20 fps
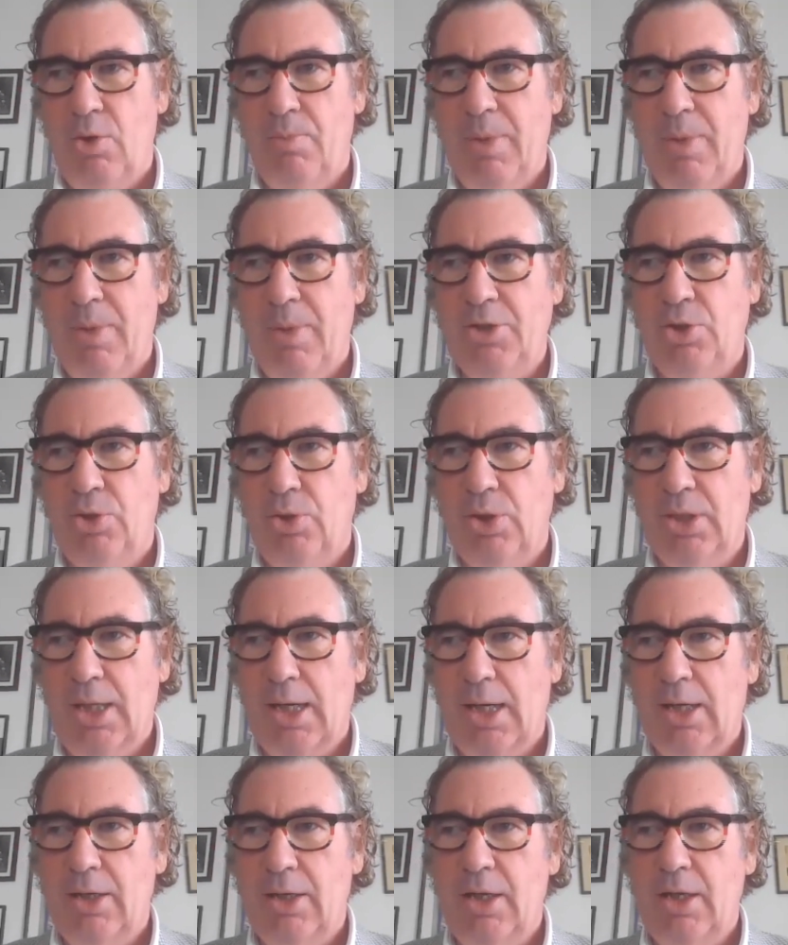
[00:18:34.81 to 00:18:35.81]
You mentioned
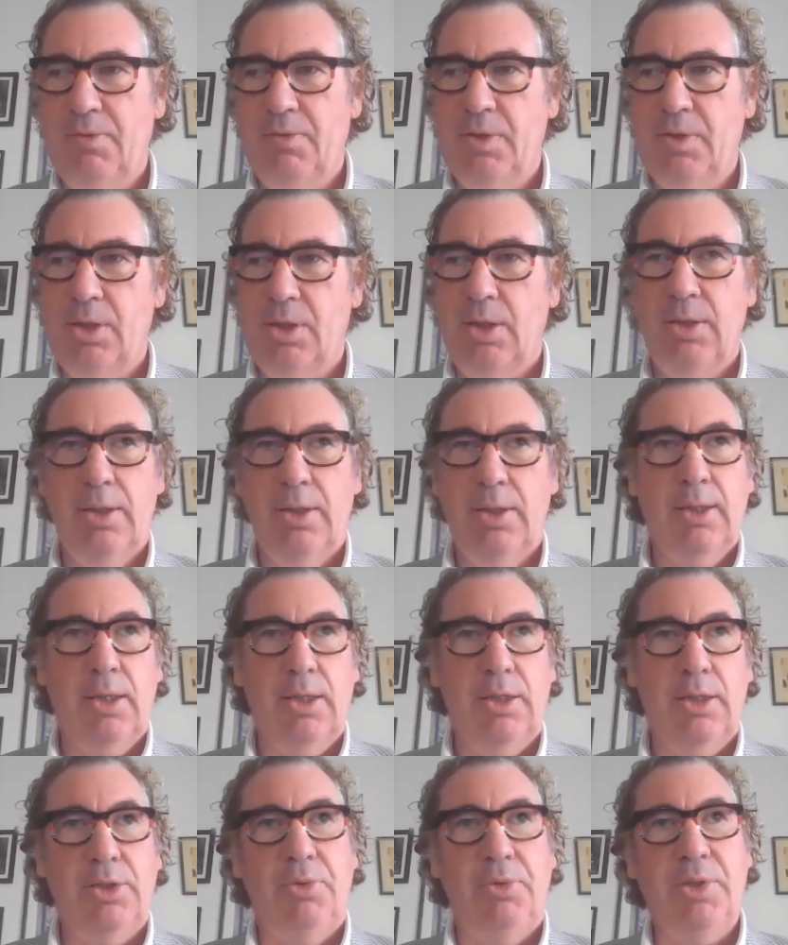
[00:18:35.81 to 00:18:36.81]
tariffs.
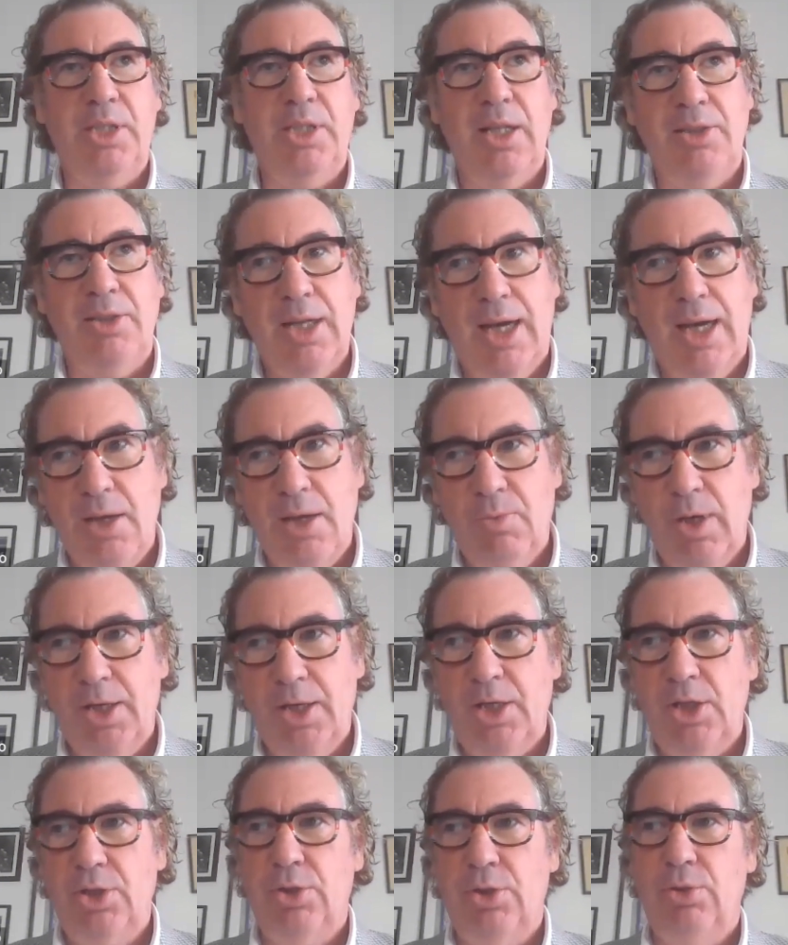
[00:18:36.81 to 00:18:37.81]
There is the Taiwan
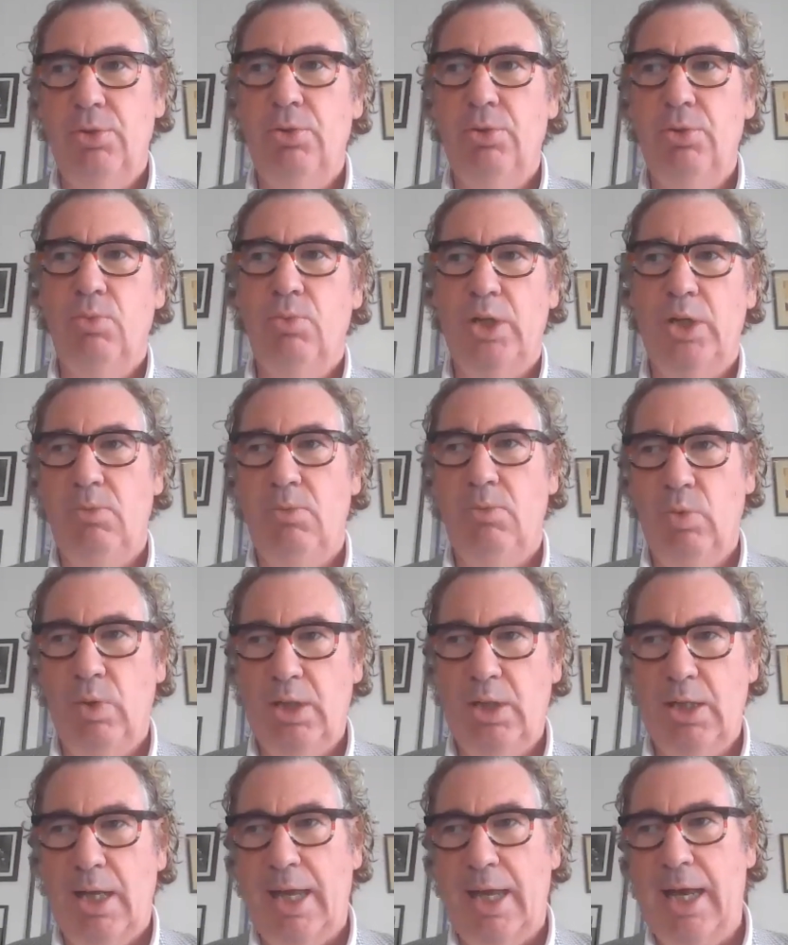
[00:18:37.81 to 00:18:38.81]
issue with
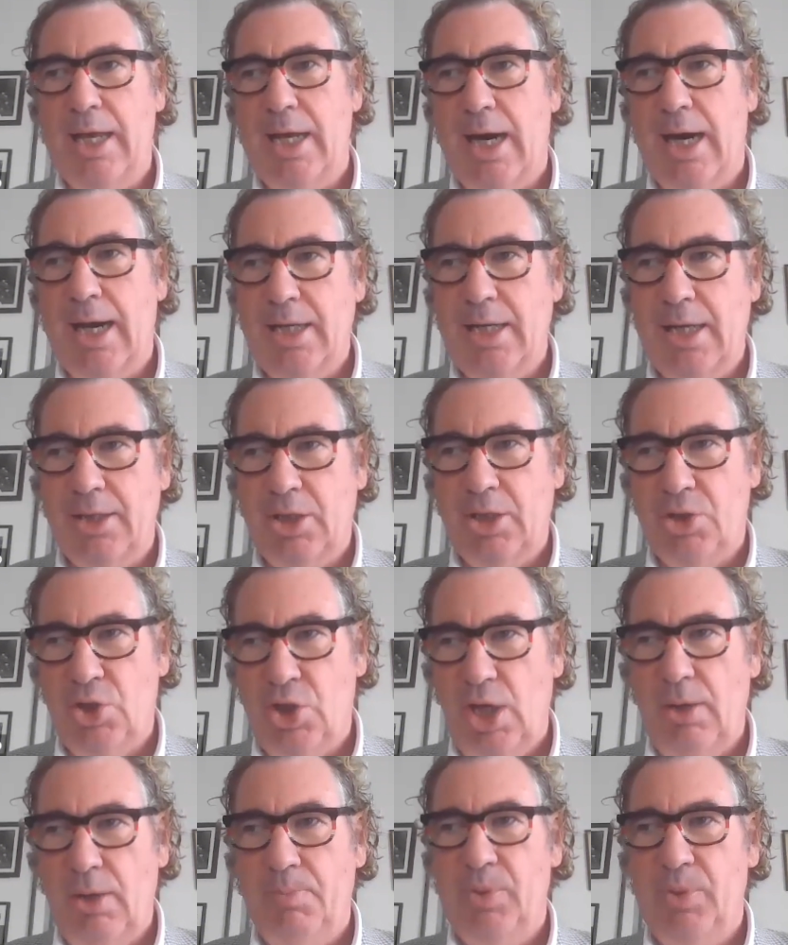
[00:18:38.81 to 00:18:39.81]
the AI and the
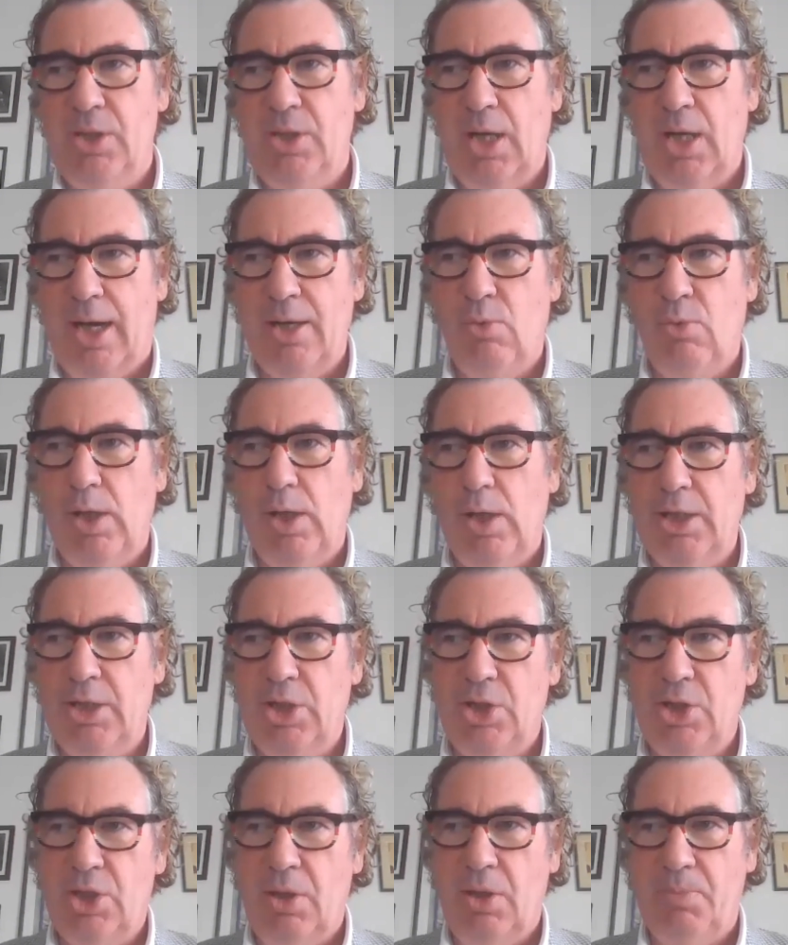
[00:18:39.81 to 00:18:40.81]
chips, high
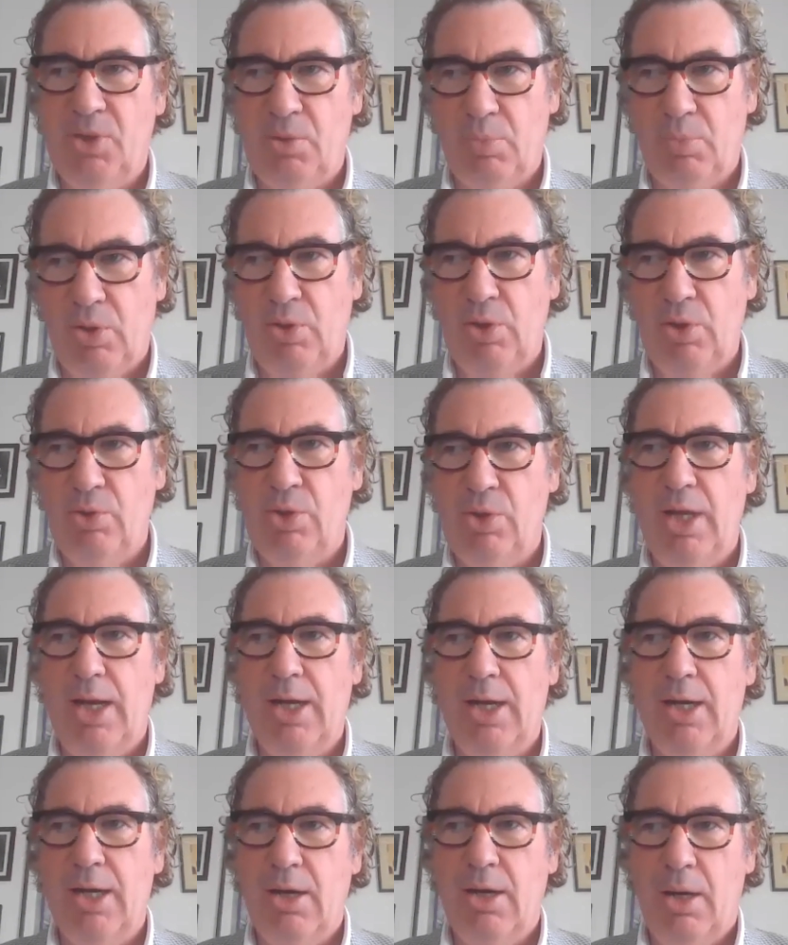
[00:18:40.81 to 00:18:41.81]
quality chips produced
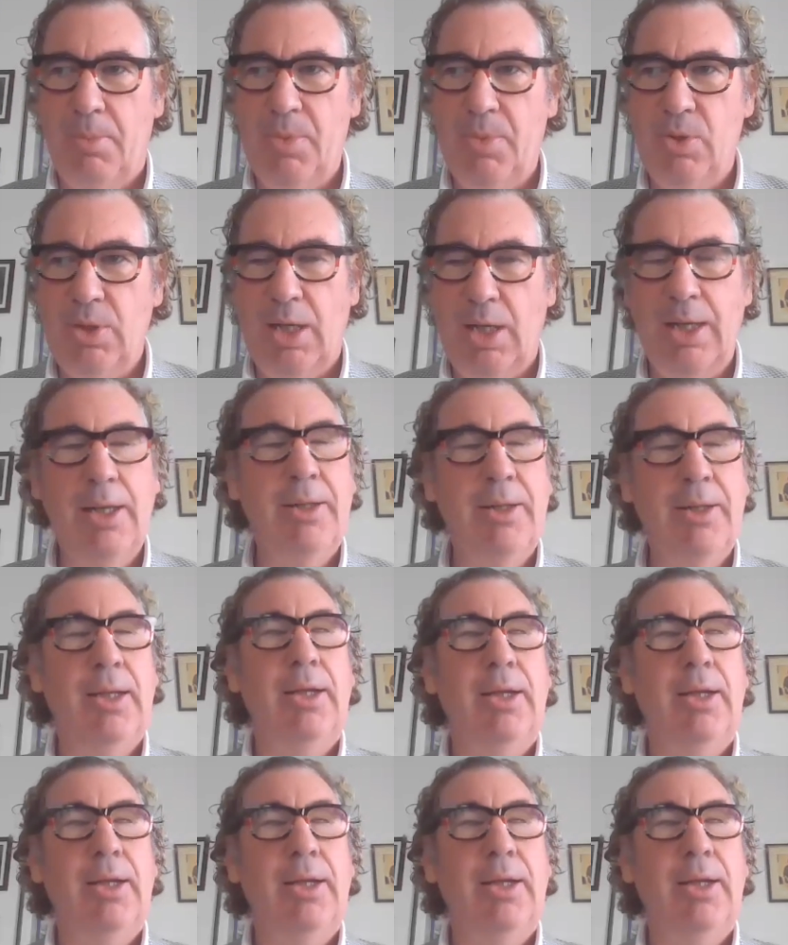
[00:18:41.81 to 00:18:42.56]
there, obviously.